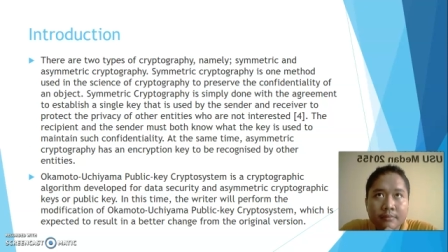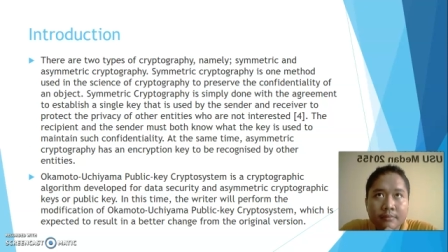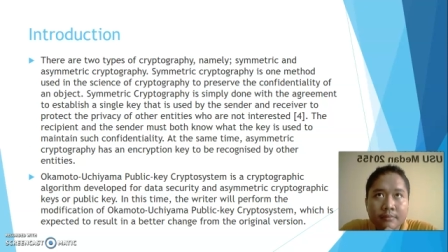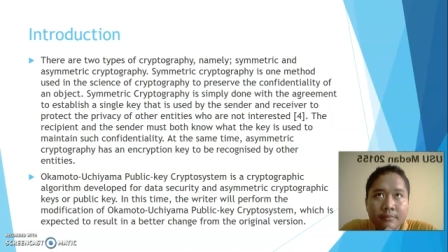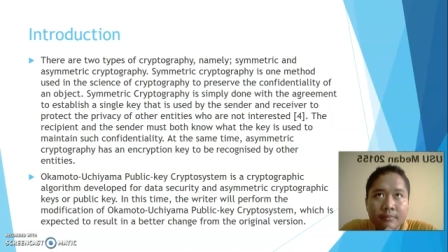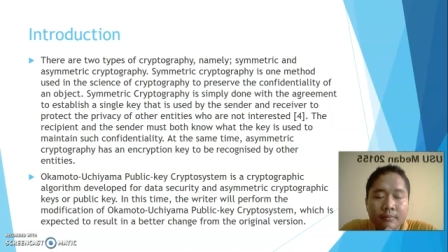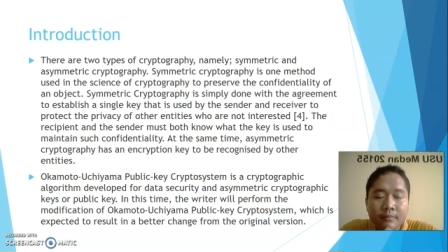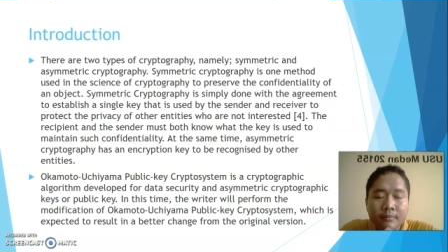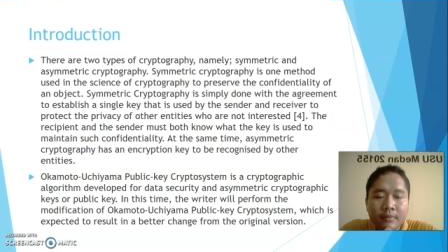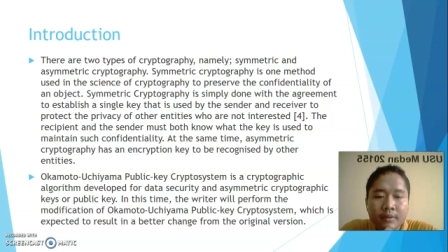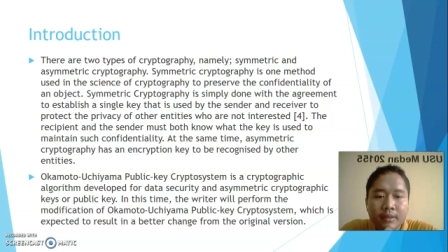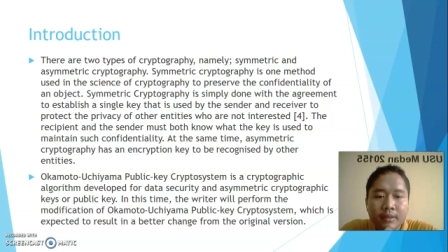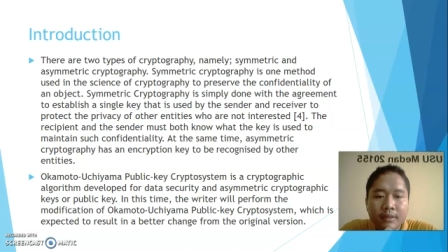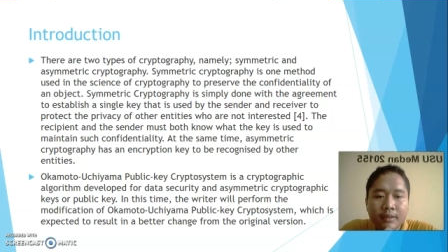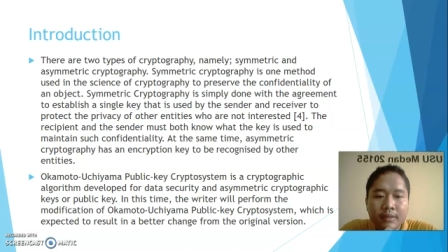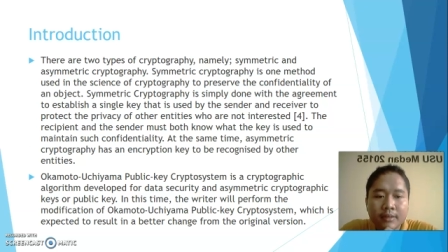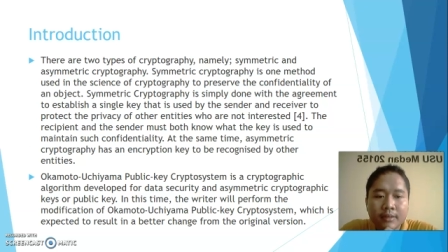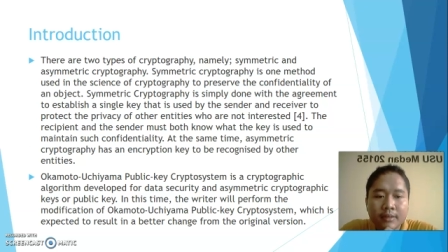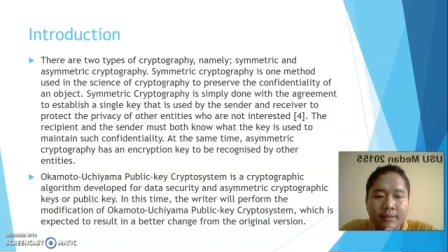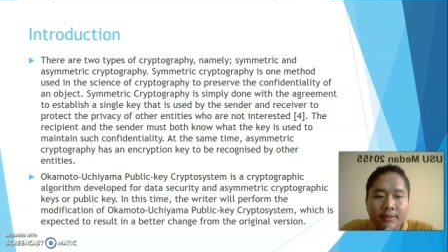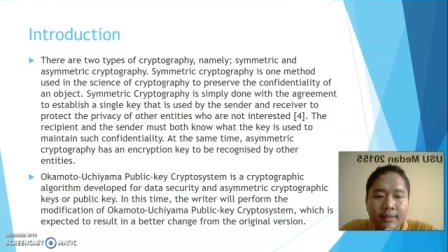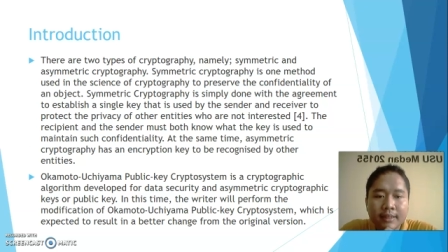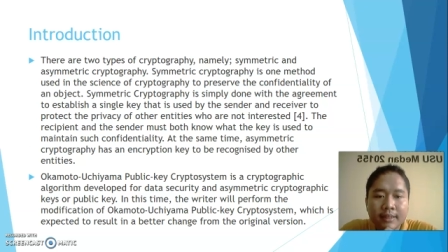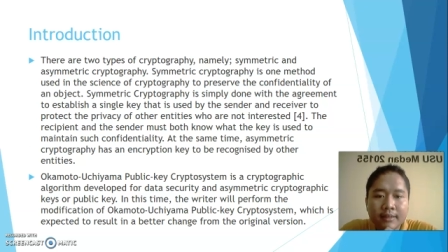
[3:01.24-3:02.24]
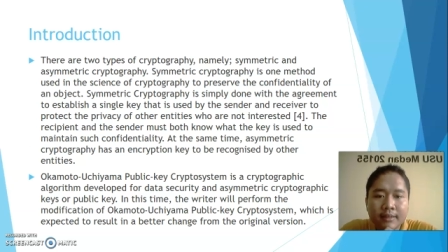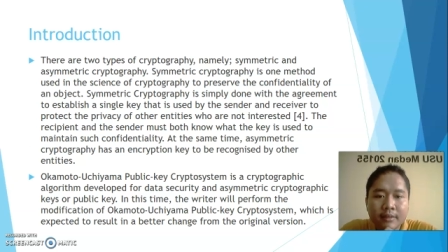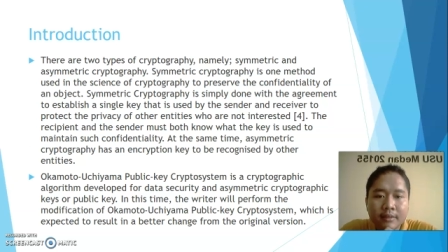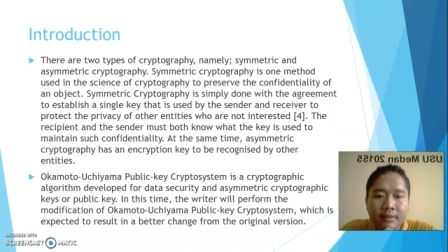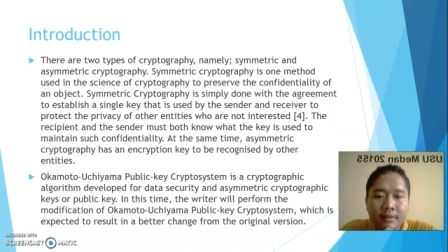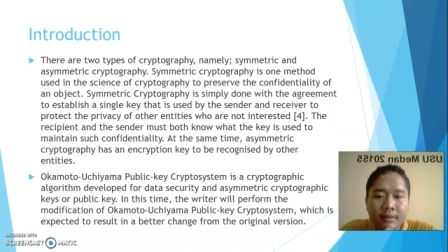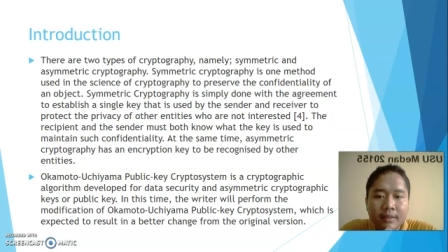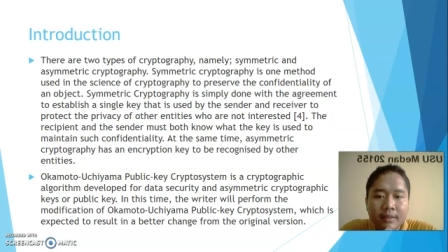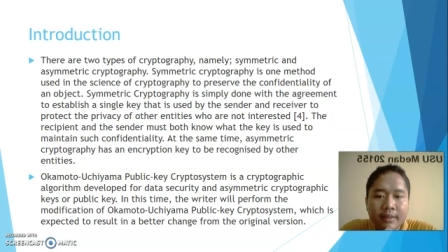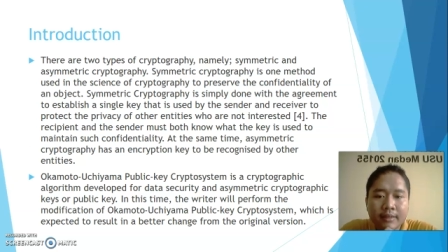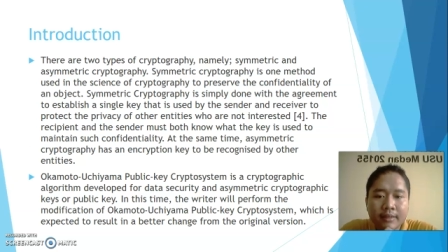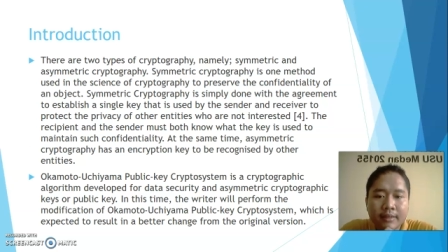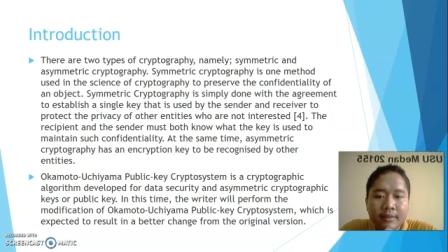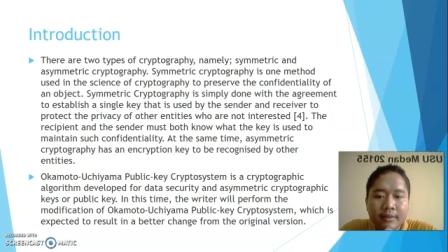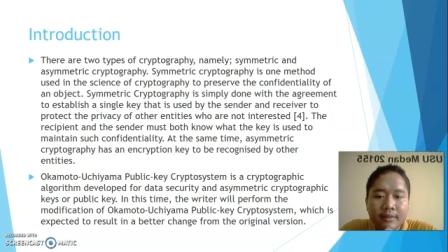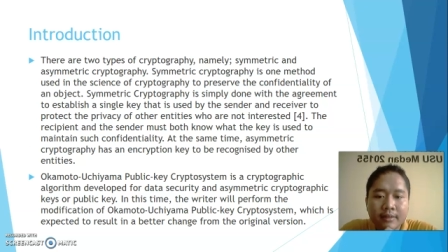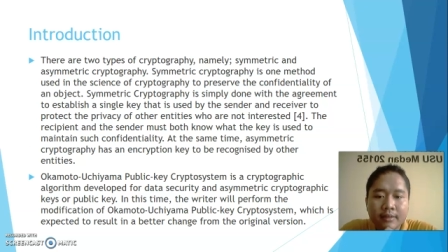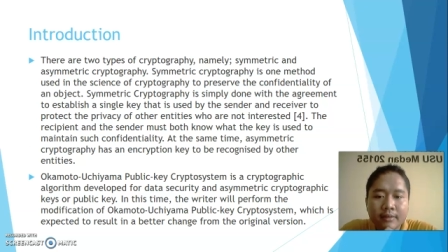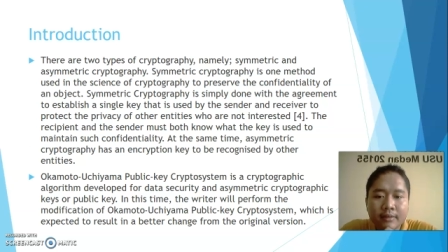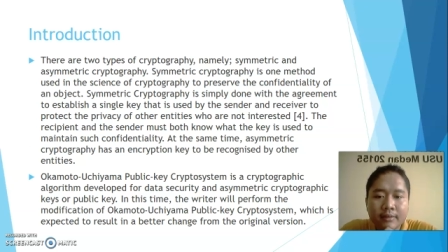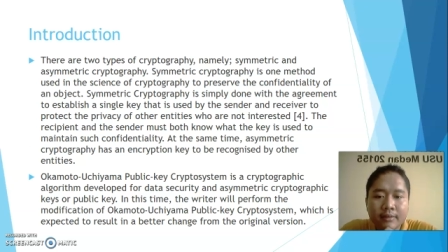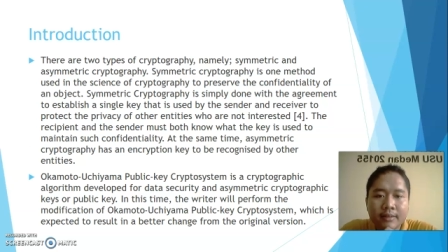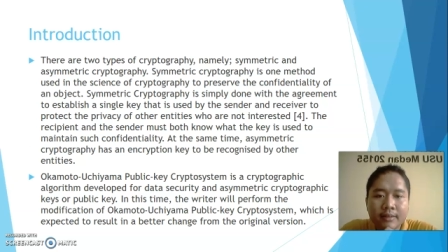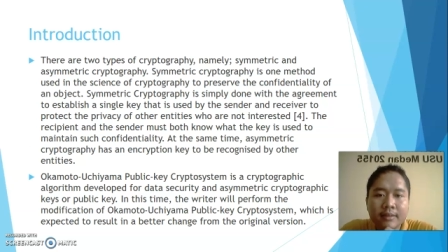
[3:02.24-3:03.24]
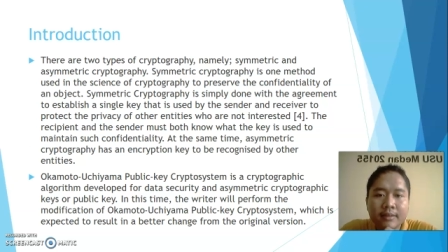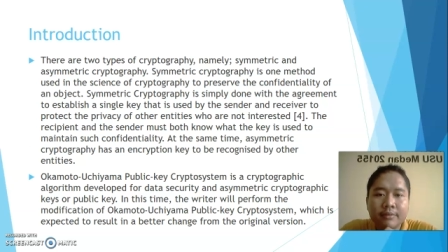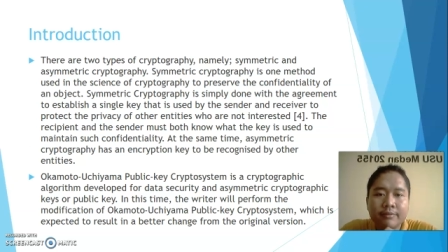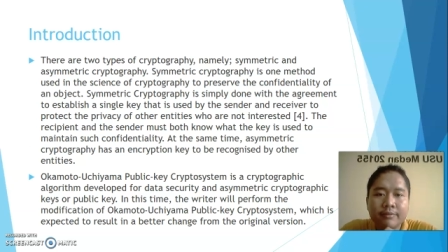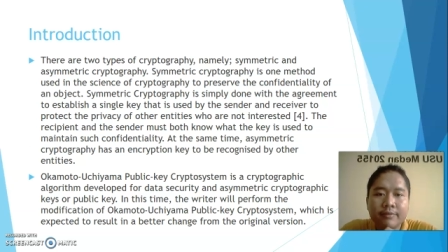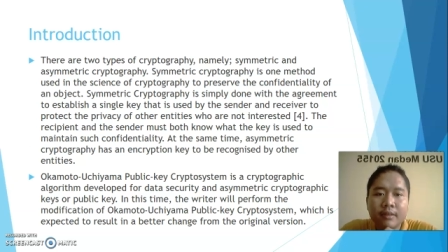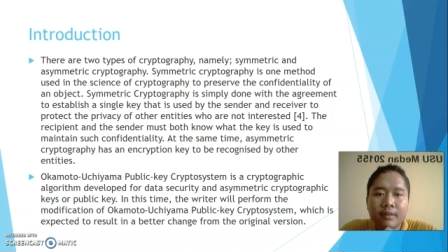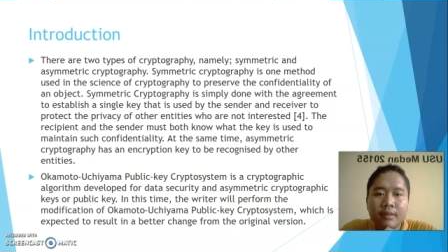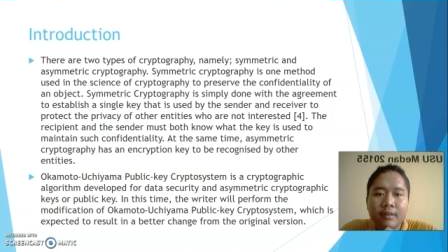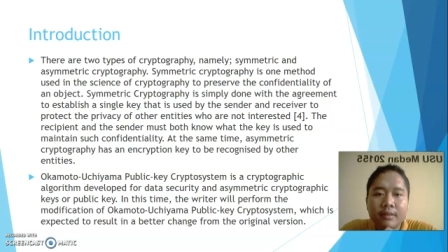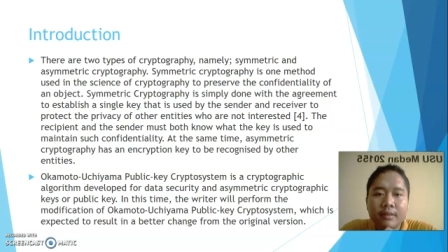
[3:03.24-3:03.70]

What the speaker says: the sender and the receiver